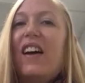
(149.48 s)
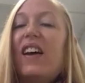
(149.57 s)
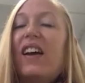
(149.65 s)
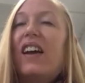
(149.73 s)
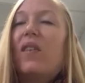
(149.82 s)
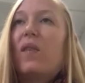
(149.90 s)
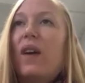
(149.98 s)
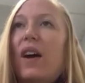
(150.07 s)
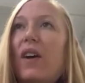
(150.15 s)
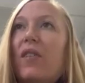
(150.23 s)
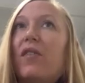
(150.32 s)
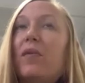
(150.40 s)
Well,
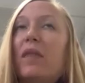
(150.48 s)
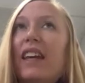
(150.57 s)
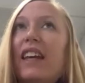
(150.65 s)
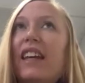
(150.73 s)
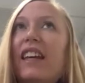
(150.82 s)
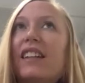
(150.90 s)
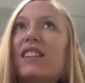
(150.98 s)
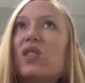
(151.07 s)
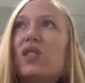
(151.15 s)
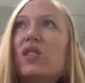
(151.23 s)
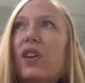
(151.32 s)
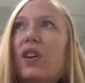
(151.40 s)
for me, it
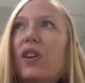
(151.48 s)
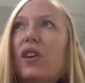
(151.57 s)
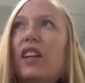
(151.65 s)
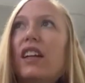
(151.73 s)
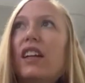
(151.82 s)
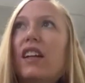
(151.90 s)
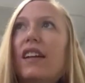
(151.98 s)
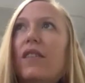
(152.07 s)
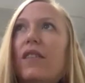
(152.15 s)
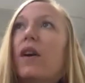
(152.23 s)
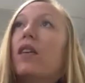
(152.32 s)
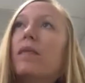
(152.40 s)
started, well,
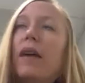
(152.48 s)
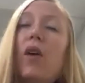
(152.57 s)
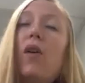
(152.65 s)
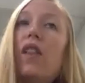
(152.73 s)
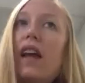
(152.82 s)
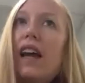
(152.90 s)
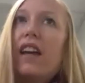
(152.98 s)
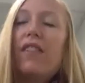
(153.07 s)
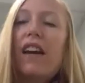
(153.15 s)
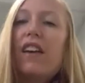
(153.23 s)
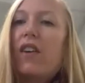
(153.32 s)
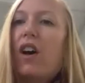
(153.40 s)
my whole life,
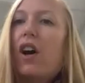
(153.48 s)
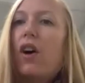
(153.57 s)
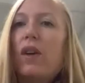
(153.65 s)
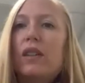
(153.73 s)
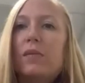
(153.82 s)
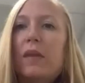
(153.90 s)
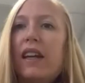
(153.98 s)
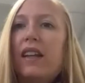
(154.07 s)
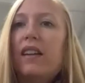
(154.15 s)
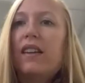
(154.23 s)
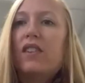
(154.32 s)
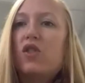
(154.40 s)
I've always
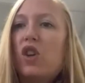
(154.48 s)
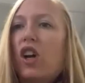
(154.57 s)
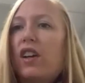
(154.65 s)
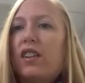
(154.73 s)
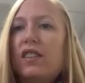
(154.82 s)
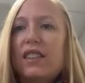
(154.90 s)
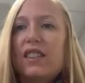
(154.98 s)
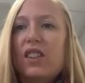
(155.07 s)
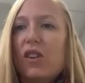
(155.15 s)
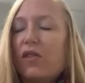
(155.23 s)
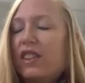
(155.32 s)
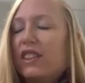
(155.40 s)
been drawn to
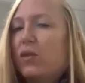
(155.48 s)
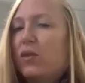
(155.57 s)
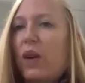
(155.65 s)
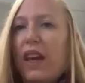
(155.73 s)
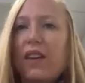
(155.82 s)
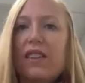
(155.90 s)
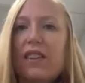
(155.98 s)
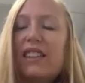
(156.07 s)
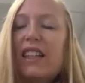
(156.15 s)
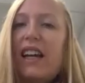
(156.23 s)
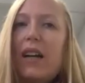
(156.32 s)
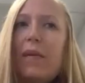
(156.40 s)
dolphins and whales.
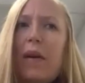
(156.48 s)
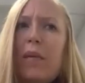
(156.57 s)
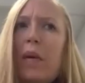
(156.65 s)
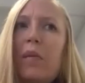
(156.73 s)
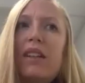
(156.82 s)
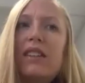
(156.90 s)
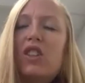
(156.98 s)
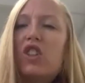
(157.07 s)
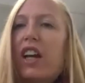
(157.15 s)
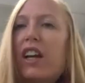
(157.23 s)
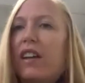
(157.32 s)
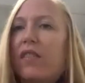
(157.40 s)
Um, I remember as a
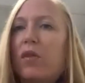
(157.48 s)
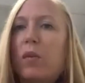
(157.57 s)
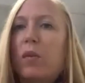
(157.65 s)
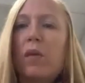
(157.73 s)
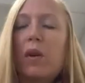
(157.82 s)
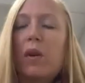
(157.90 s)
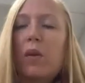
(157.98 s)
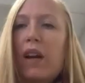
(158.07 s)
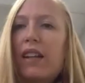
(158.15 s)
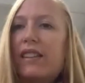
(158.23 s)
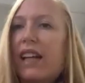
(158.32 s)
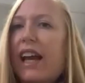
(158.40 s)
child, everywhere we
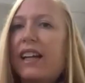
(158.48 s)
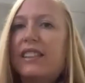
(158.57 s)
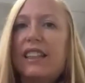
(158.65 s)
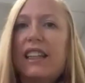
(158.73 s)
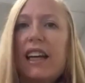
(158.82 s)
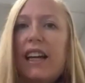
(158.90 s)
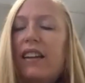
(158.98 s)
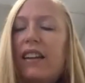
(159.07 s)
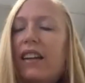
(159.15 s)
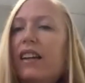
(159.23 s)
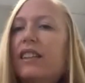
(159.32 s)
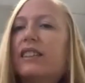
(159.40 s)
went, I had to get
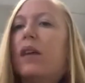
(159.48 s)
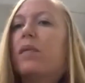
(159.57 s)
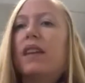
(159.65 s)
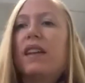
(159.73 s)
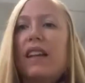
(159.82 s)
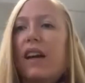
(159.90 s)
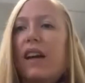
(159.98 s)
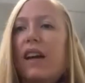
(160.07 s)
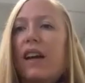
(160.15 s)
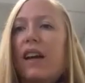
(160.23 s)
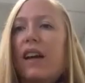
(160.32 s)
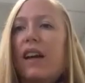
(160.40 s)
something that was
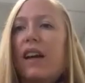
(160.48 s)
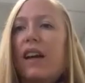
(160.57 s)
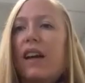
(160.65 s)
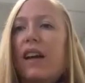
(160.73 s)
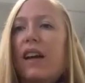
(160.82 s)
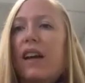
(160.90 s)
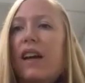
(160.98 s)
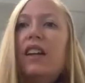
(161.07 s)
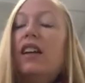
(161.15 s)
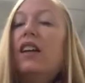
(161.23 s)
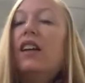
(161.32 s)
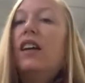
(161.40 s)
either
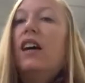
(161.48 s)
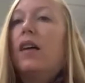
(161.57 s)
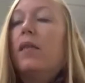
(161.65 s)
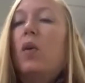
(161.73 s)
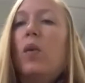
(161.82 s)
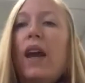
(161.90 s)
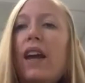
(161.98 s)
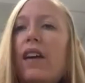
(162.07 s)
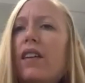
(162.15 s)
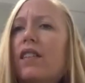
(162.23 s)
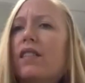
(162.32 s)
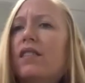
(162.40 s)
um, a
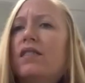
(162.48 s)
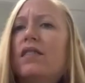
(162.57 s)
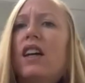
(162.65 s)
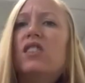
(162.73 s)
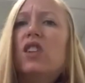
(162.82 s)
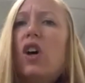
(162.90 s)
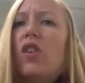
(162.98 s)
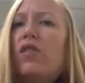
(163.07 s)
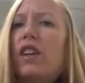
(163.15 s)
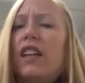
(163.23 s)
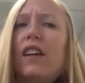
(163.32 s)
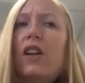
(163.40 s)
whale, a
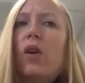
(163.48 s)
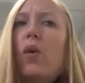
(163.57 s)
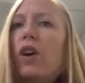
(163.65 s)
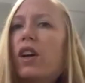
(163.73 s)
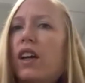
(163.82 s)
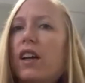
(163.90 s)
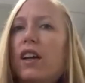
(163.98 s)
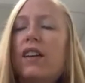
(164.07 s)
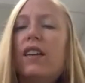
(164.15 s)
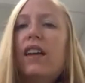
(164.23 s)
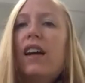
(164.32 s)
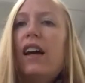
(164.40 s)
dolphin, an orca.
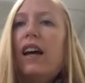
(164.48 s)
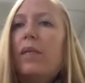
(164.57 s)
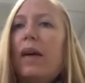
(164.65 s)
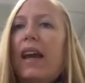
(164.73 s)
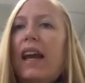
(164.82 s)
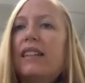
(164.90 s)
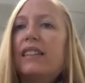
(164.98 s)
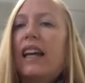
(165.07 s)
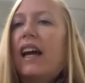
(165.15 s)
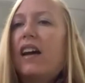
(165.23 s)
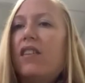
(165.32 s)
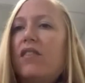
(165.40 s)
Um, I had to
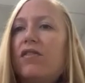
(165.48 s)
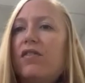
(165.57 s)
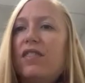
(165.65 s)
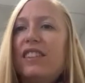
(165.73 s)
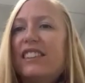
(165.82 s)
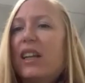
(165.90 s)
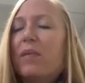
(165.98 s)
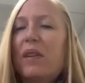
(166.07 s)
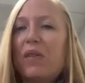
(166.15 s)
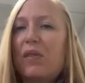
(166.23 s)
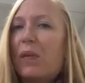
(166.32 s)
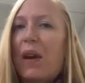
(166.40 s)
have something
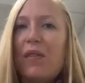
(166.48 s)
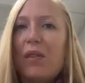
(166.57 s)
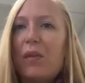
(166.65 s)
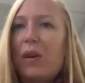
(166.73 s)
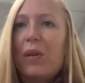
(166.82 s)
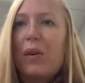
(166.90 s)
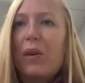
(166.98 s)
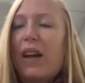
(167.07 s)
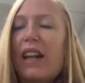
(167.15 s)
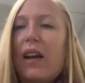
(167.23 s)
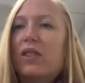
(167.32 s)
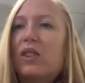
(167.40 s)
from everywhere we went.
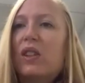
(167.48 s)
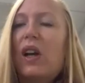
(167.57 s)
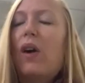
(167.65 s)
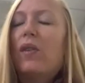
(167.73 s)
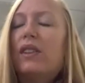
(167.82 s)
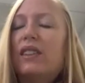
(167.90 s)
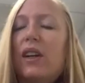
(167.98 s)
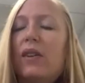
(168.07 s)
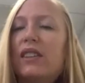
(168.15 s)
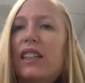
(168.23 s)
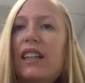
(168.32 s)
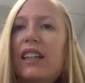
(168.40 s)
I was just always, always
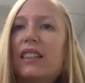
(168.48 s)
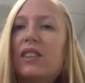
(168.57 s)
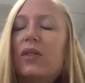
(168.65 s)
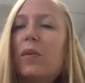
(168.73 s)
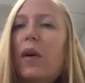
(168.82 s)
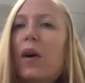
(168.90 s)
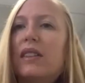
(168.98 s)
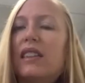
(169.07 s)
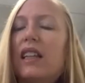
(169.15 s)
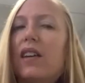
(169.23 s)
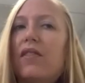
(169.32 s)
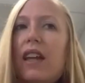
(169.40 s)
connected to them, always
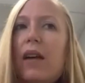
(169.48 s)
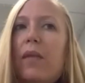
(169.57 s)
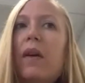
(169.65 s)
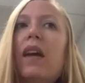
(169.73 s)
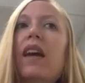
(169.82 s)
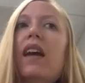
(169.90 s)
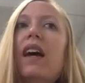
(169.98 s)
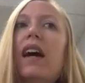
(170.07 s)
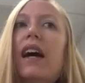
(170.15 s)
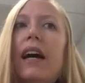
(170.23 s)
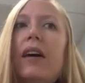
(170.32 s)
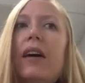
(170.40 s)
loved them.
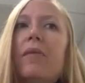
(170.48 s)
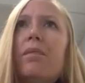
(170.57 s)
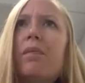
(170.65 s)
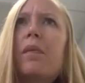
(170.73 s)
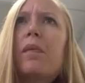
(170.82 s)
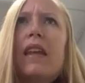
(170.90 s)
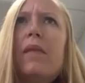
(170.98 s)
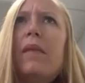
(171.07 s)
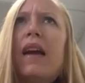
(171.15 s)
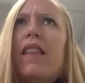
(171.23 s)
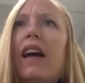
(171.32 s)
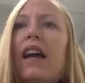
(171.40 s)
Um, but then my
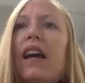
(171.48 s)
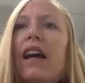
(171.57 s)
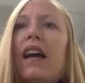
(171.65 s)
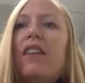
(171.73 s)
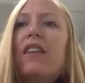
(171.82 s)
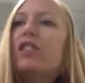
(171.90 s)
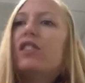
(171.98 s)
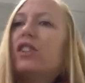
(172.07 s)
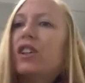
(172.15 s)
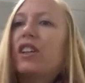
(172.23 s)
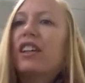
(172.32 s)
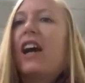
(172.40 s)
life took, I
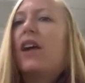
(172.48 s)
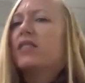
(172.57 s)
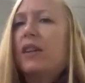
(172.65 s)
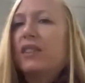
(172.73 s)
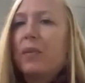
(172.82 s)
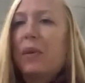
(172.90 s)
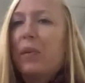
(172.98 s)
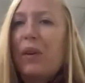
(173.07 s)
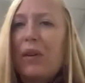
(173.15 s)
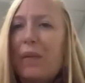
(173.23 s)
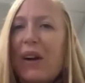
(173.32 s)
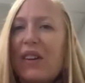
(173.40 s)
always thought I was going to be a marine
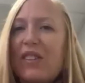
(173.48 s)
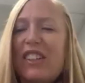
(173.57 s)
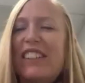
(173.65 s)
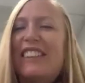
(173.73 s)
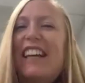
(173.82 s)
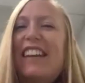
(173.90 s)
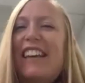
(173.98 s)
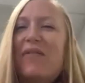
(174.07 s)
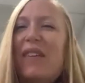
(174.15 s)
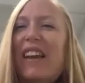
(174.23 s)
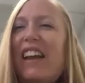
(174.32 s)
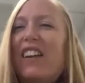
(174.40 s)
biologist. And then my
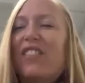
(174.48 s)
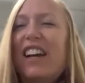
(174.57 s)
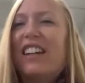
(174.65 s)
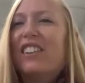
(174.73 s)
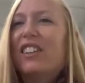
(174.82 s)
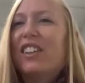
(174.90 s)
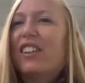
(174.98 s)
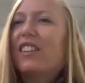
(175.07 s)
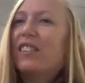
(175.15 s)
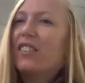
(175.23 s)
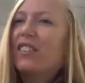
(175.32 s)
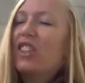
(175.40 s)
life kind of took a
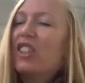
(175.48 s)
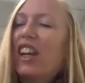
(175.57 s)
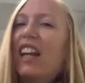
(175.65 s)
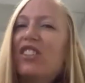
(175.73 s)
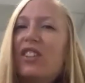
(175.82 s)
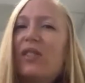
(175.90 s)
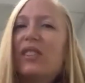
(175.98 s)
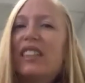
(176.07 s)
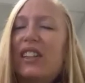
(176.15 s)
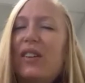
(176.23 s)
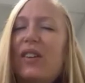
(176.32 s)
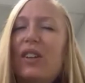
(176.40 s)
little change. And I was like,
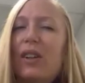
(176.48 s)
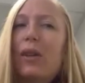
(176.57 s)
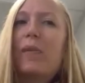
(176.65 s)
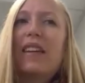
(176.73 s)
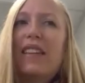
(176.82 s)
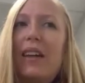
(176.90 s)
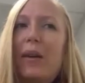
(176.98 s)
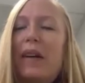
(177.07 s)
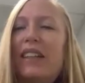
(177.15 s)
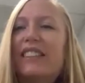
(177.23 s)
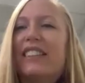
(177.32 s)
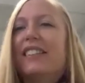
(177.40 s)
no, you're going to be a
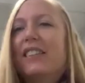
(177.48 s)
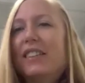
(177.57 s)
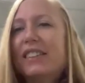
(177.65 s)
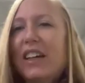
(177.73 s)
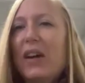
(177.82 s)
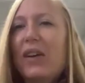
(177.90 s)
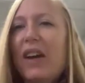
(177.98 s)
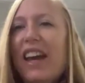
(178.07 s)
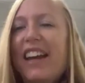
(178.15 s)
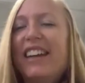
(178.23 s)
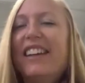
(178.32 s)
therapist. It's like, okay.